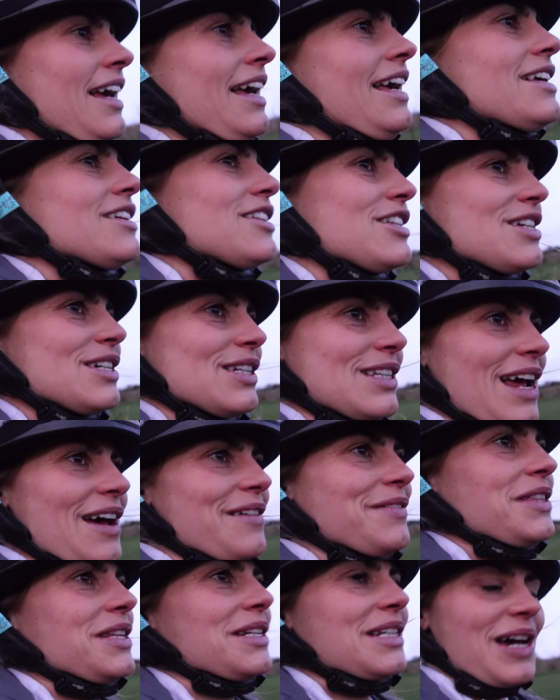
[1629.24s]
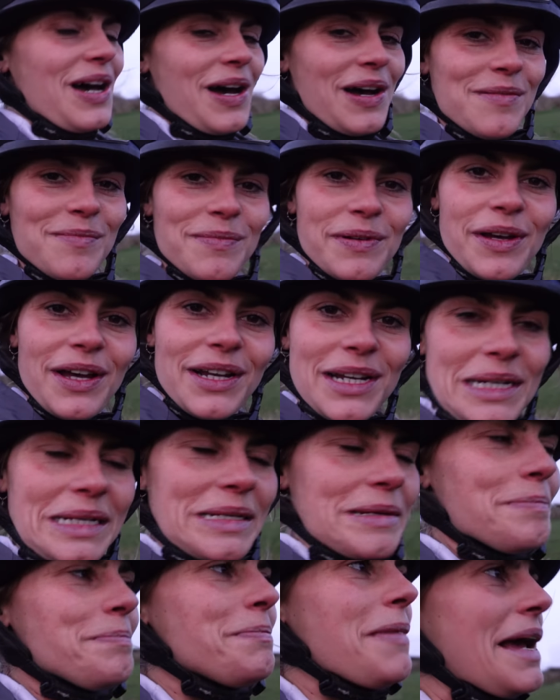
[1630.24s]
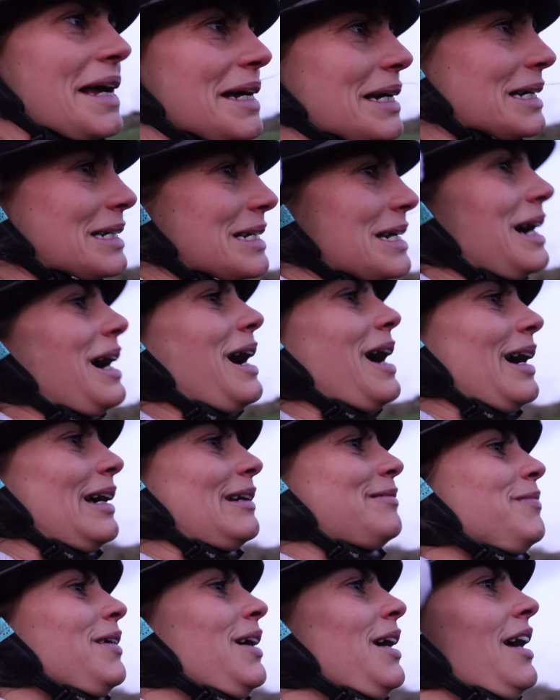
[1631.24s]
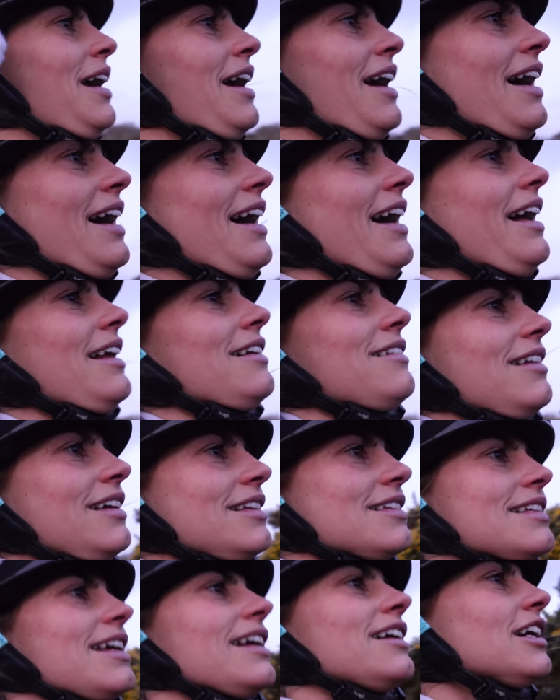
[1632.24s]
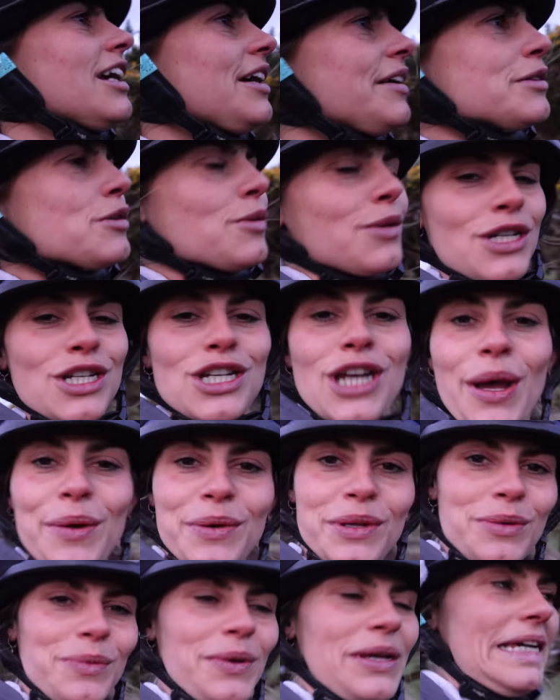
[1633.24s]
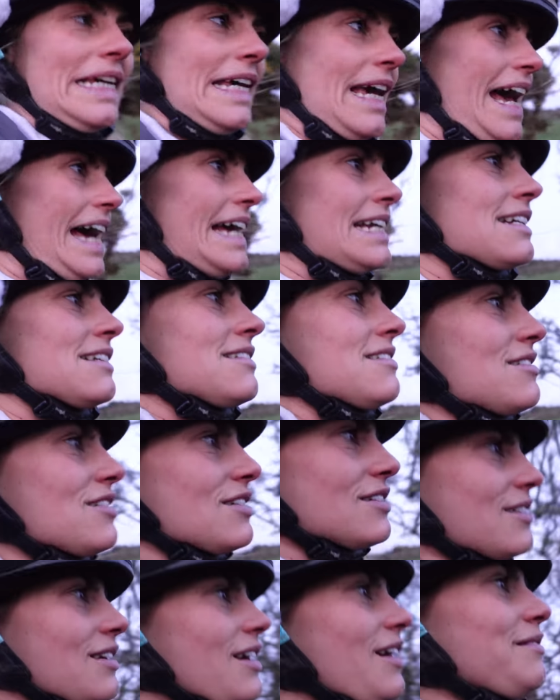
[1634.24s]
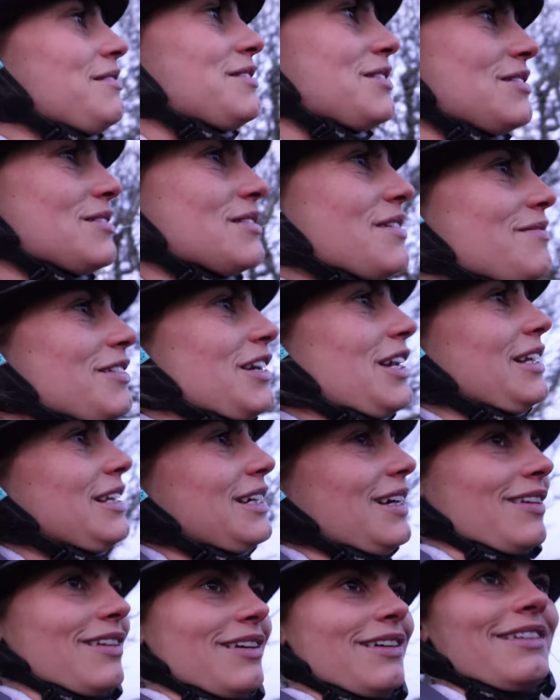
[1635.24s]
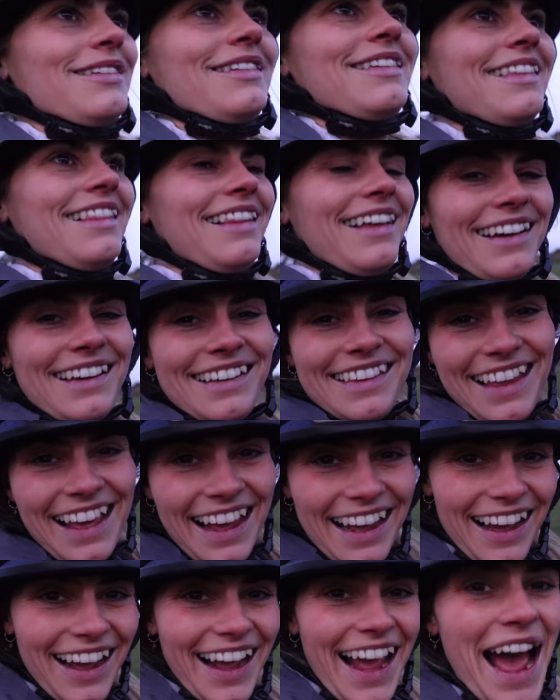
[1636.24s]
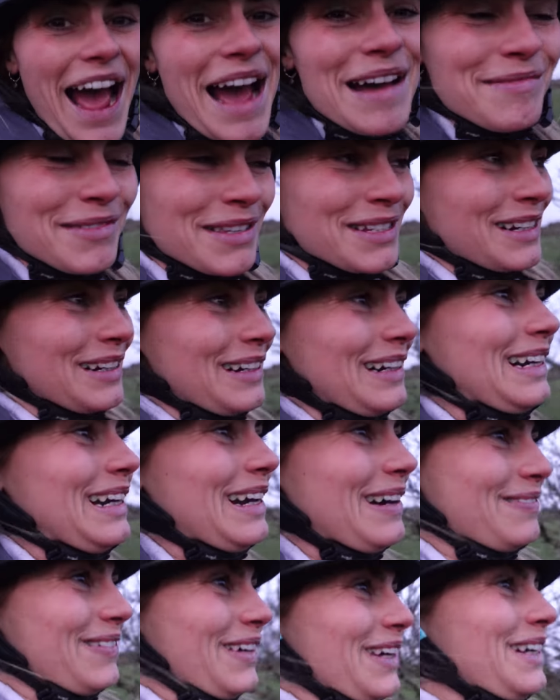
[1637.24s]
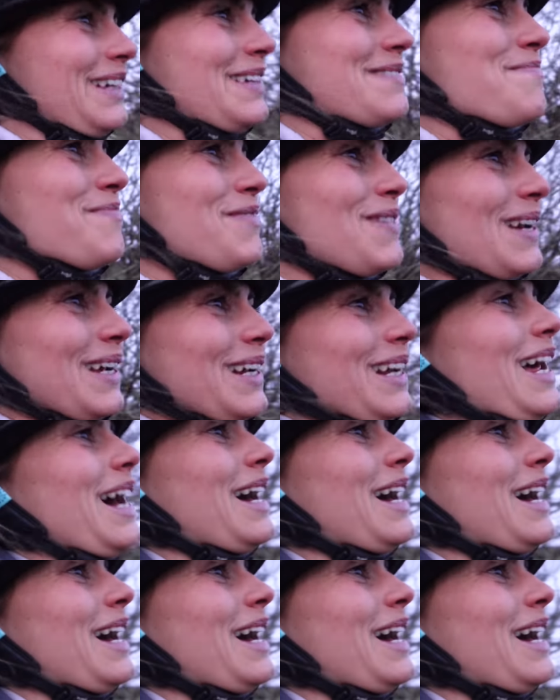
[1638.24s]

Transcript: It's just having the time, but I need to make time. And instead of going to a show at the weekend, just go and do something like this, because like I say, I absolutely love it and it's brilliant.